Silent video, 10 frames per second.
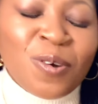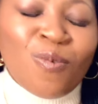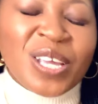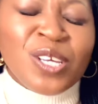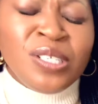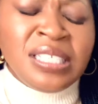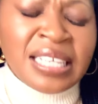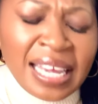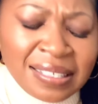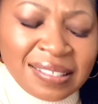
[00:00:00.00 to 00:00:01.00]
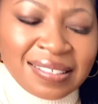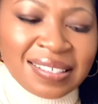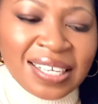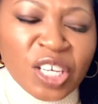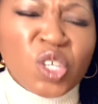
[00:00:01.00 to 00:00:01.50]
When you taste,
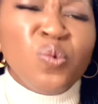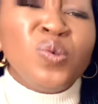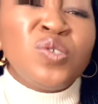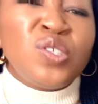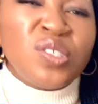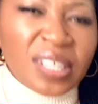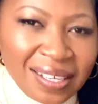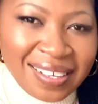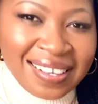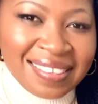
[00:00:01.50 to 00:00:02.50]
you will see